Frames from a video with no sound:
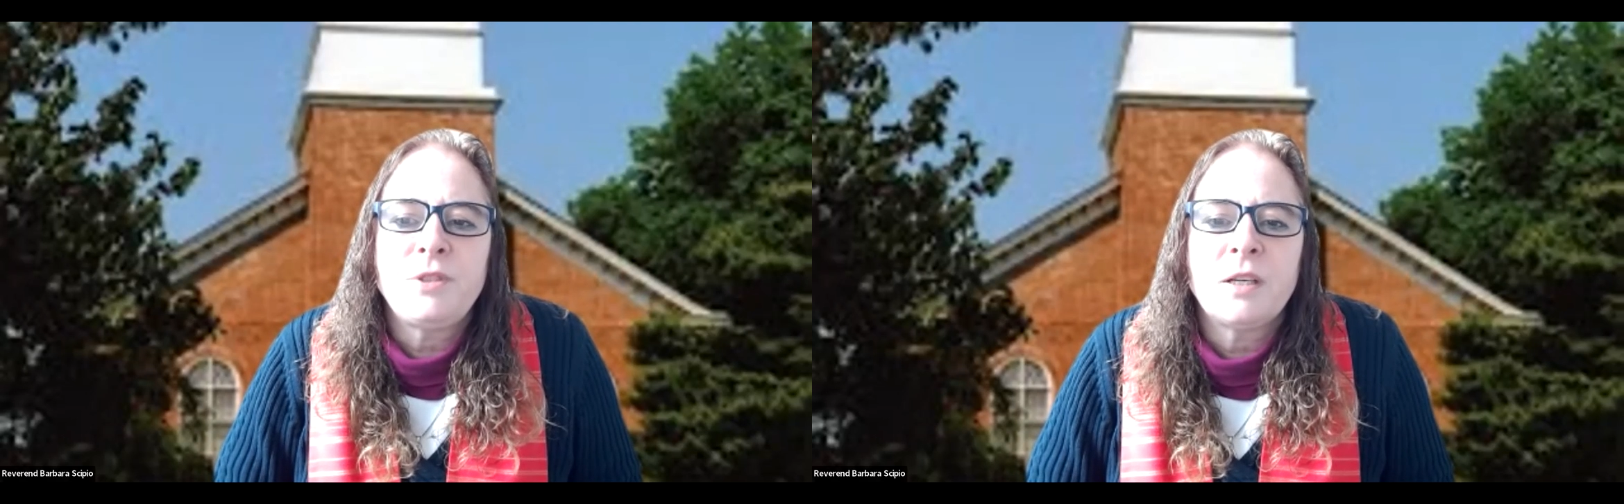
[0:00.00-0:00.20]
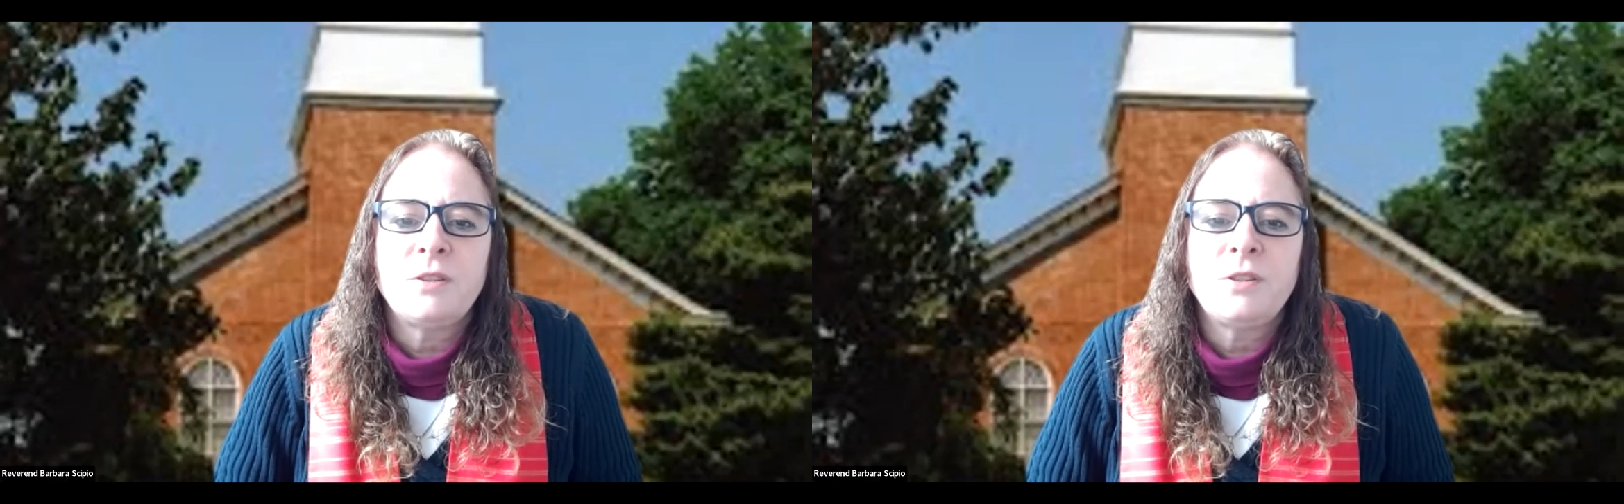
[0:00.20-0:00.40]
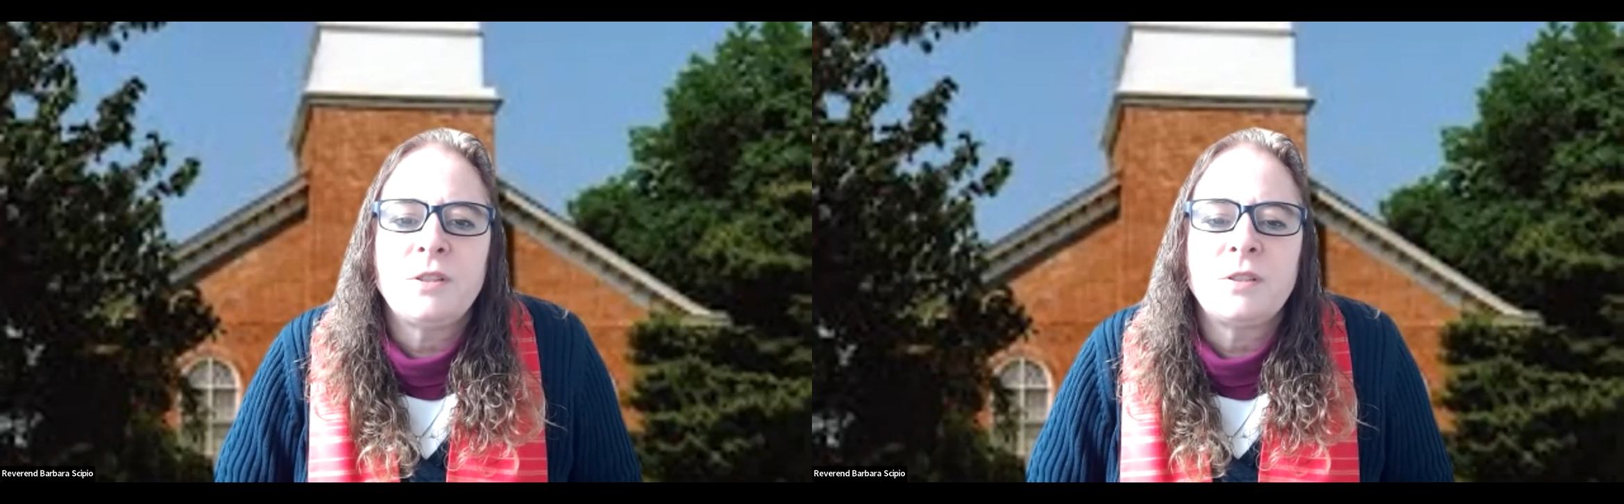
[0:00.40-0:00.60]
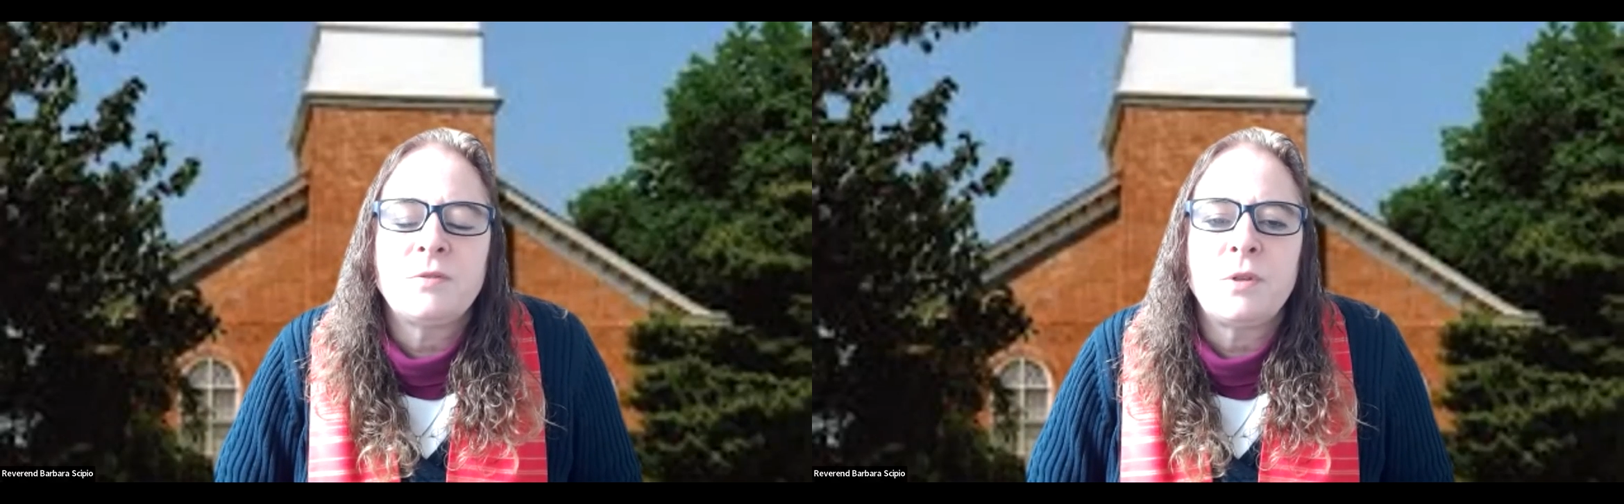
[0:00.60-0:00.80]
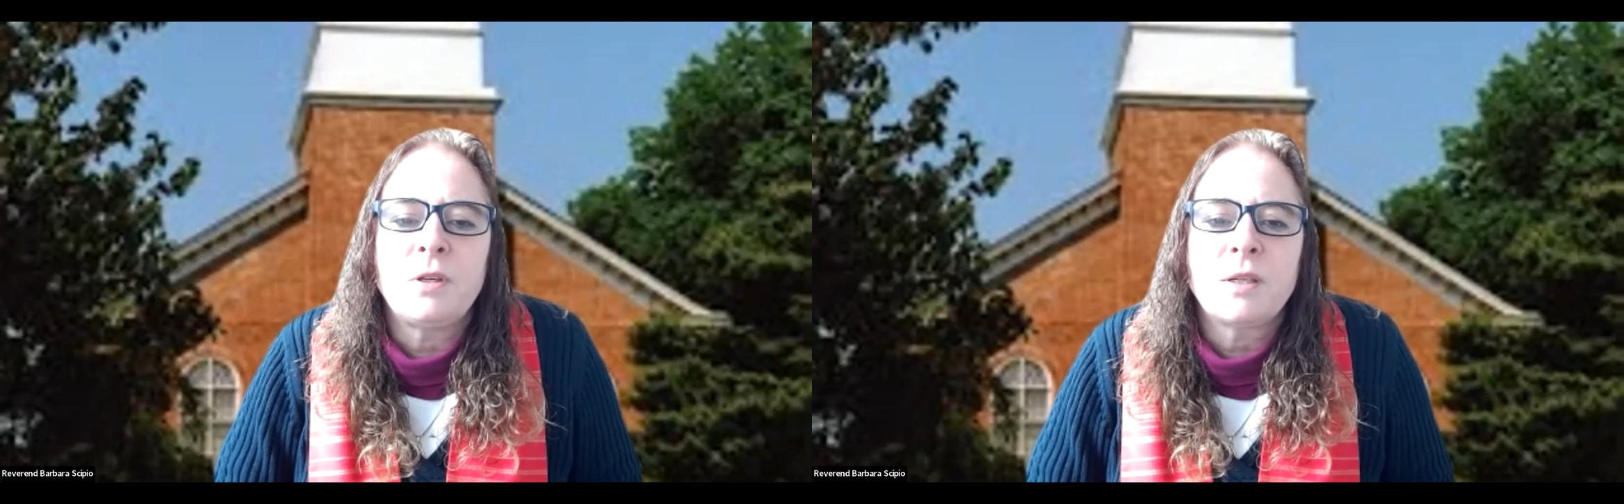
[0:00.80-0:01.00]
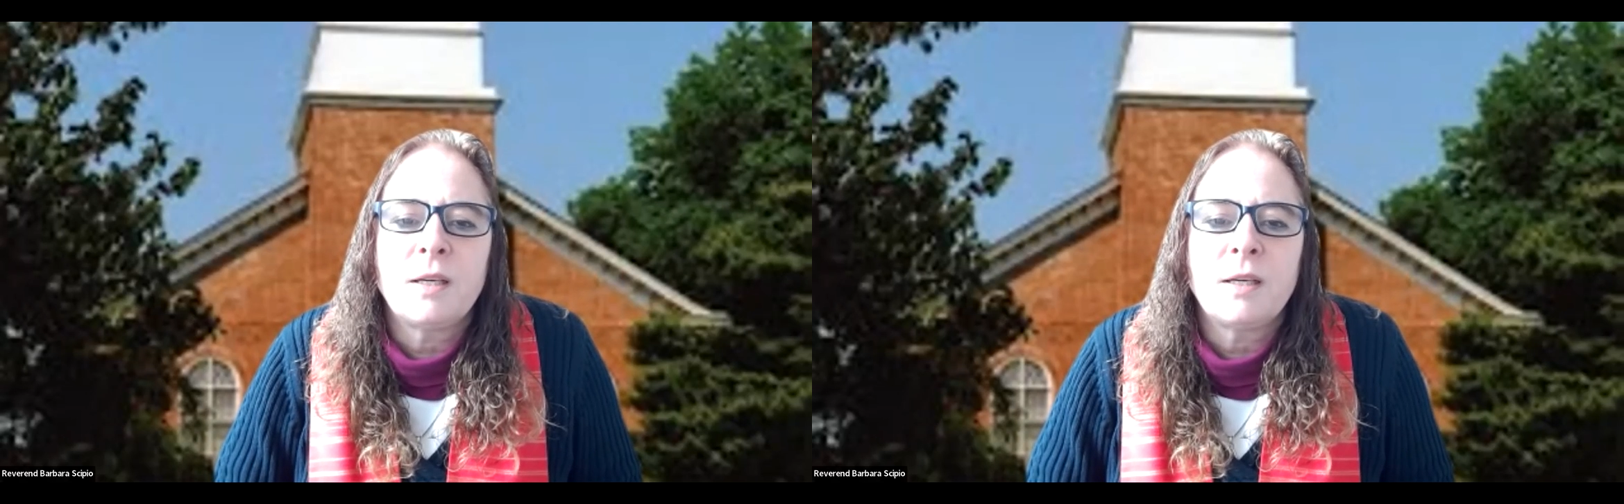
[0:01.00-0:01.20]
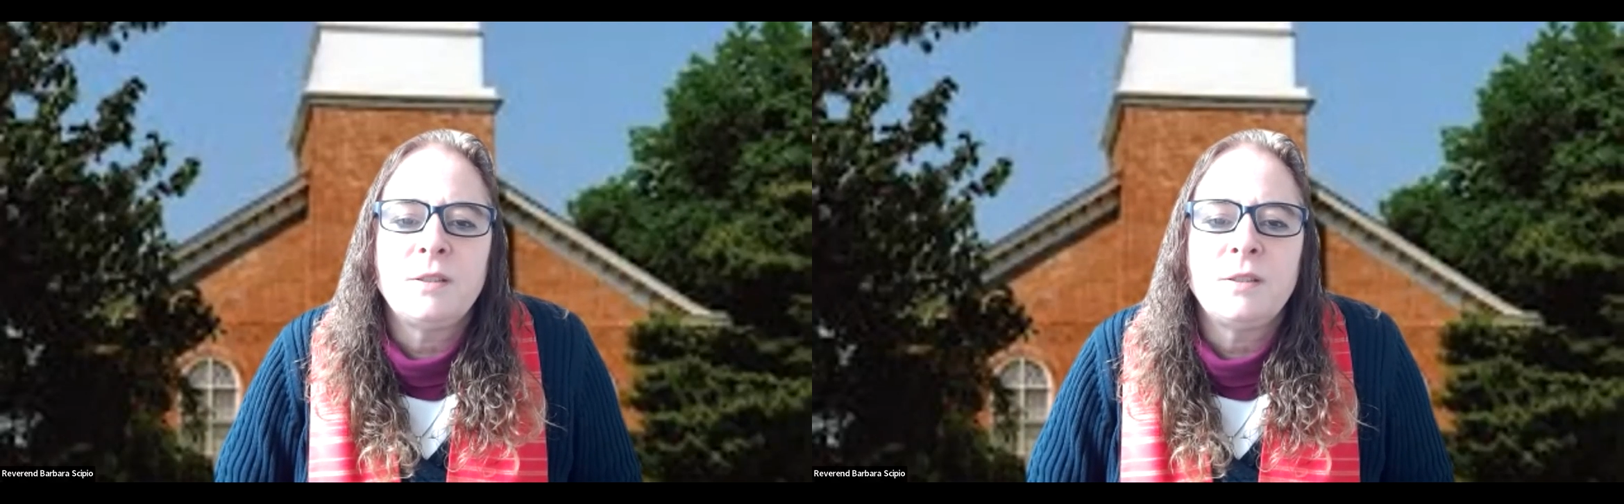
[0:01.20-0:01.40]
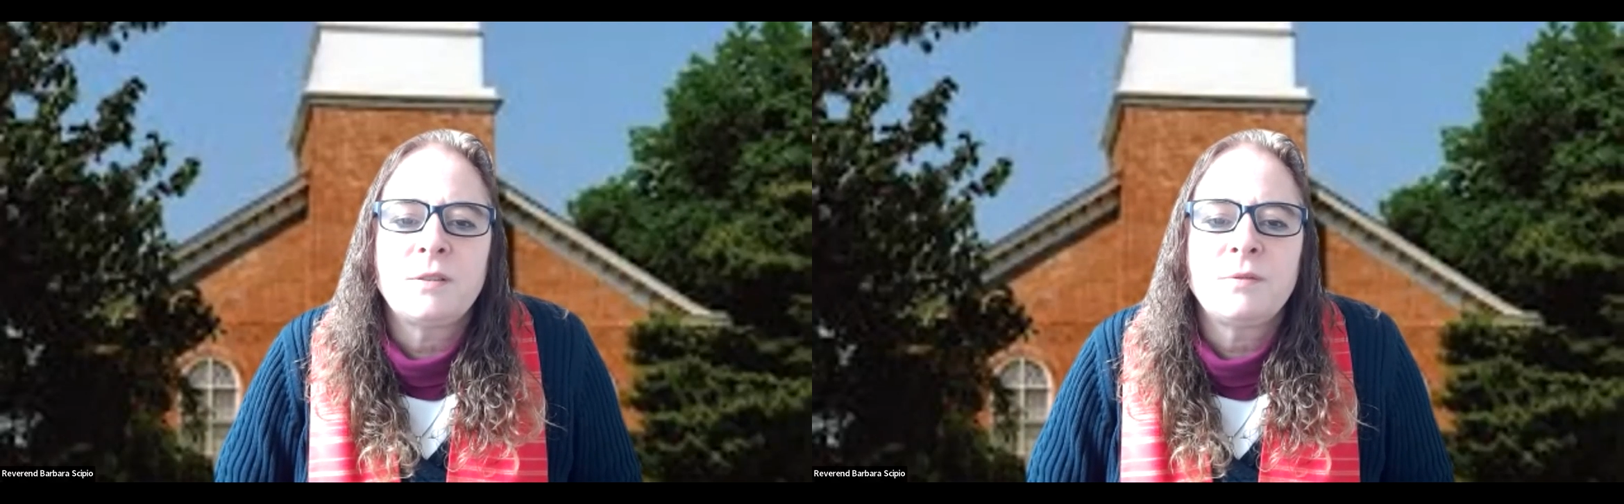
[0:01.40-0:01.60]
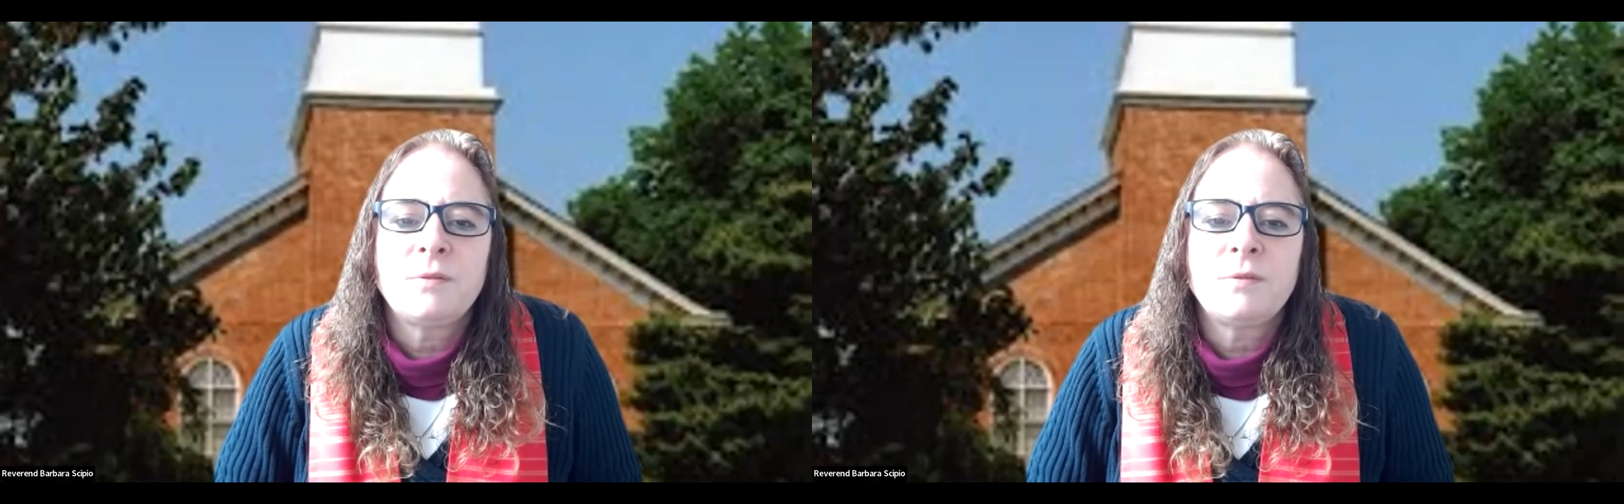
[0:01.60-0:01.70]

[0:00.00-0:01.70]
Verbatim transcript: challenges of all kinds